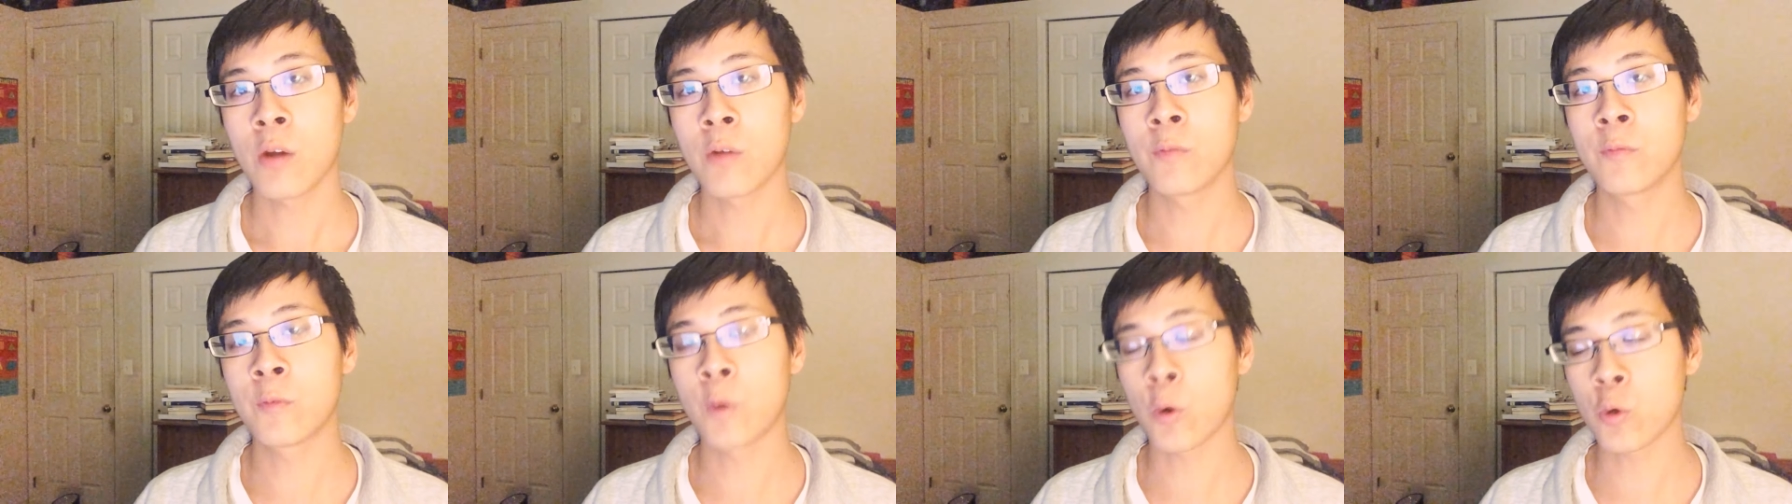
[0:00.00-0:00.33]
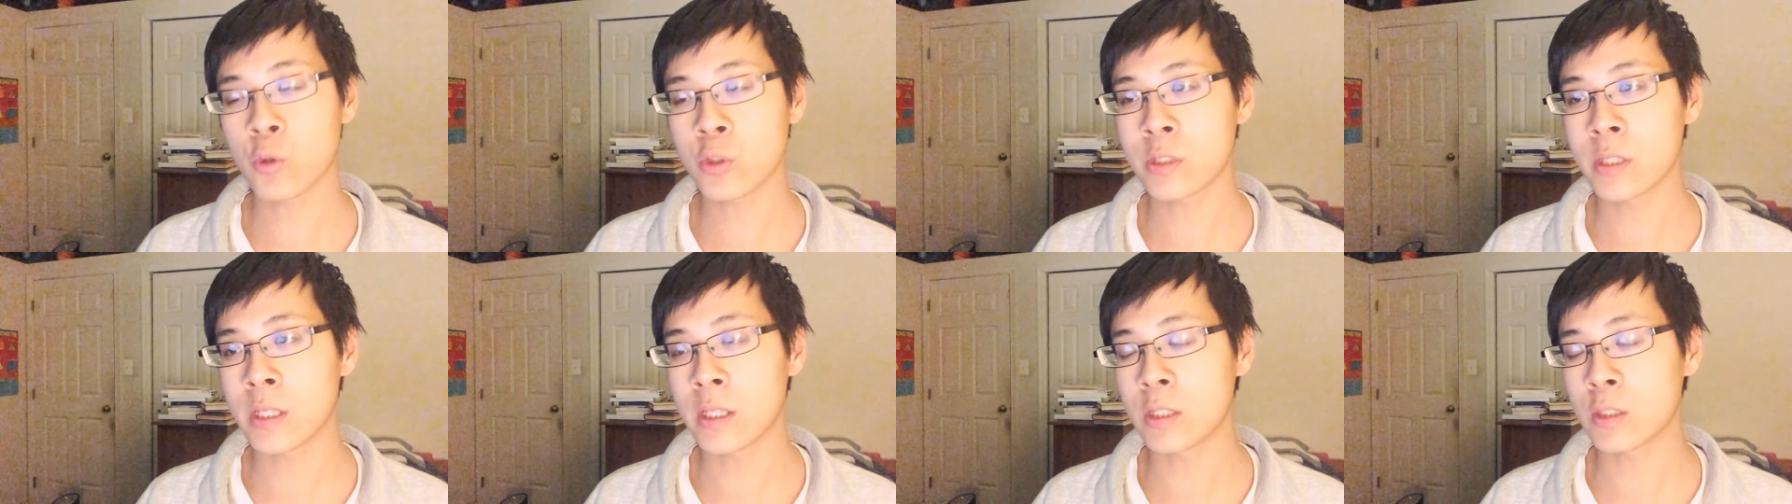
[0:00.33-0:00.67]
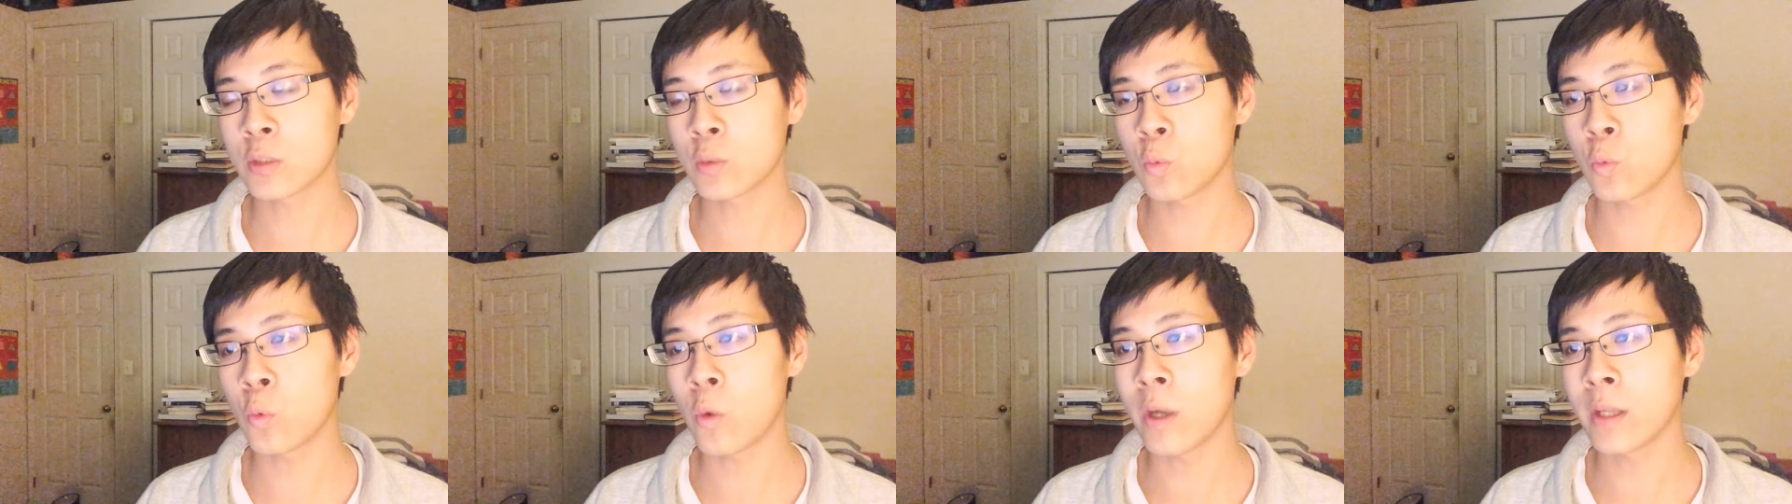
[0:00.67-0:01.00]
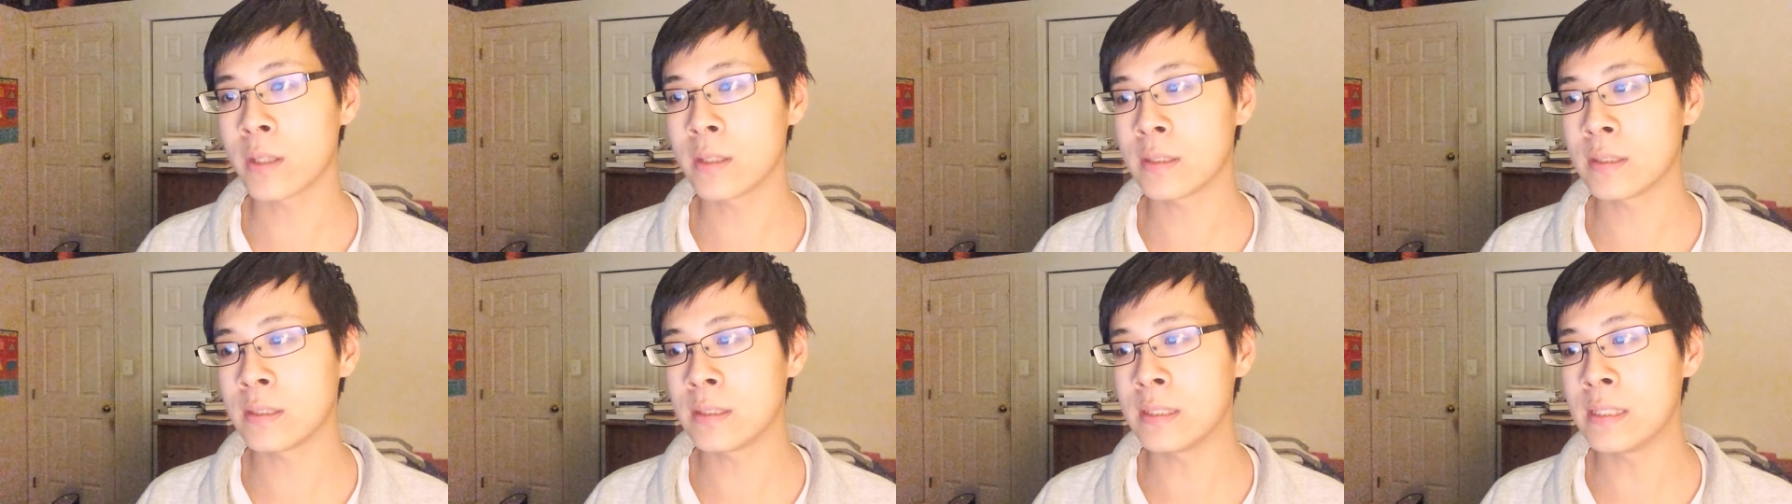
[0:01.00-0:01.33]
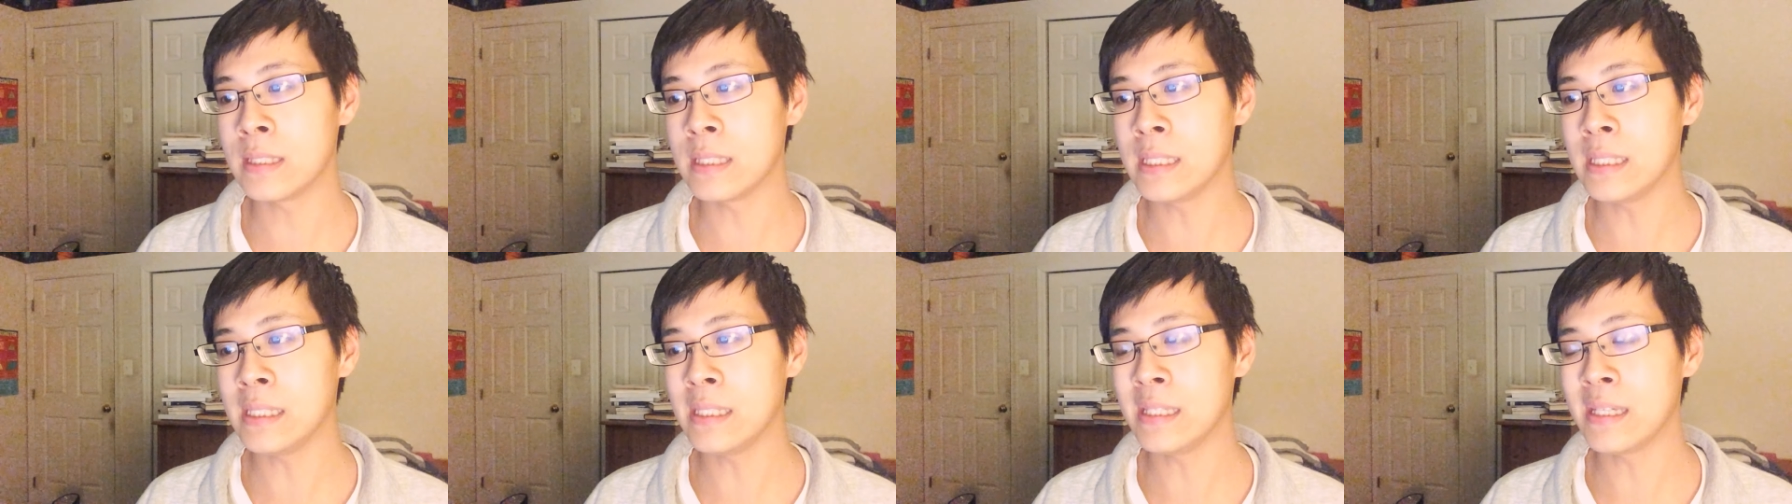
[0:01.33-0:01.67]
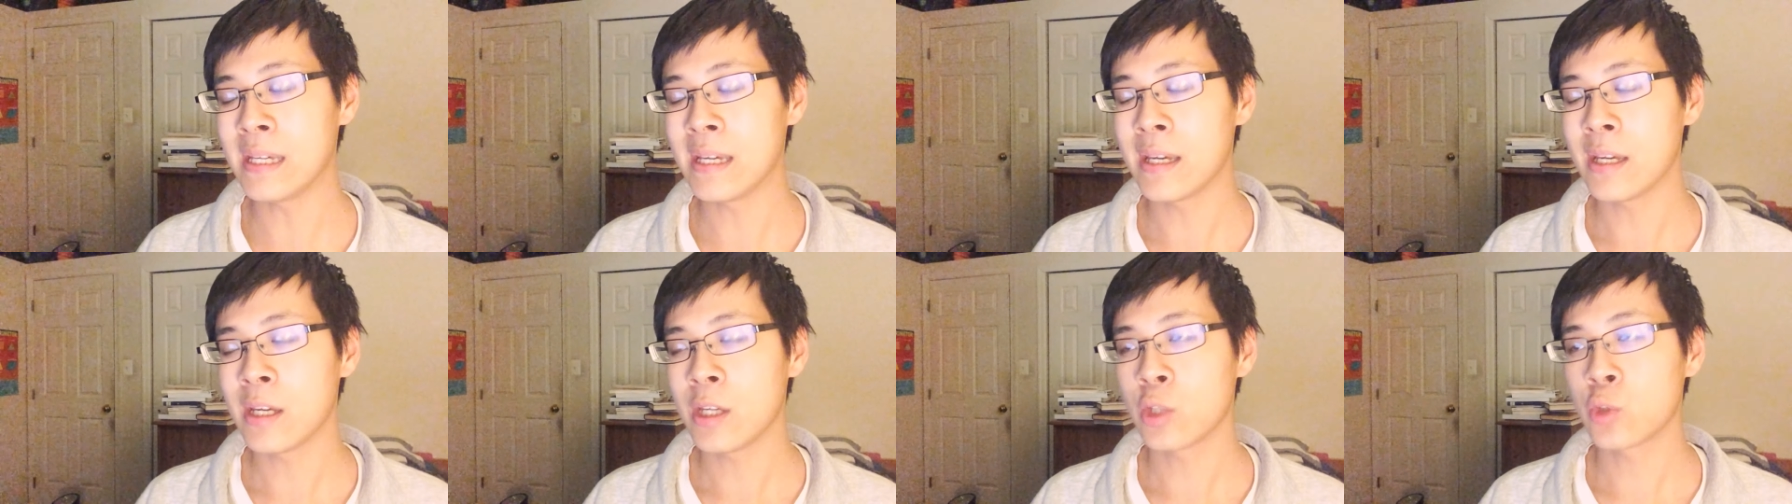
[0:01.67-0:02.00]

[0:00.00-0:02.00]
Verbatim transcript: versus what the